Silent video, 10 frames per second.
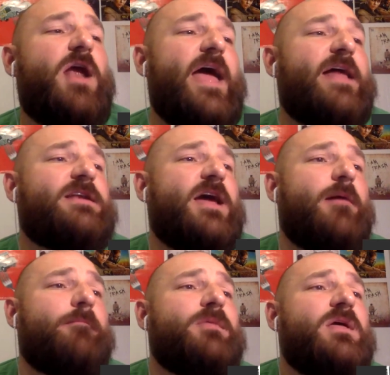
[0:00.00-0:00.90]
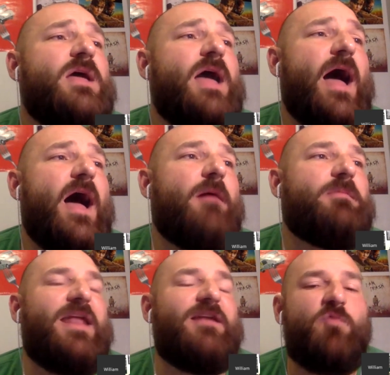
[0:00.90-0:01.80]
and
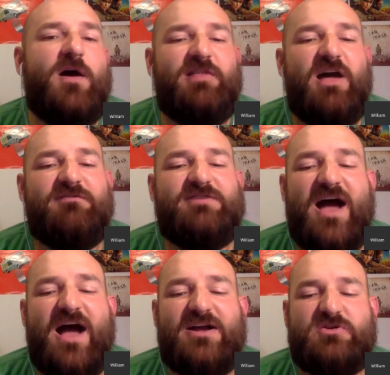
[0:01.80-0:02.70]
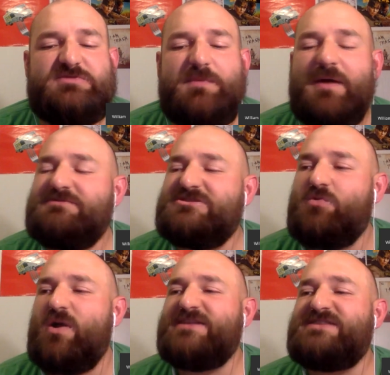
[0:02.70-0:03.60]
kind of well loved Goosebumps
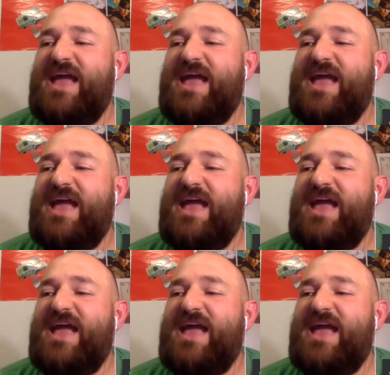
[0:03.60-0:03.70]
stories.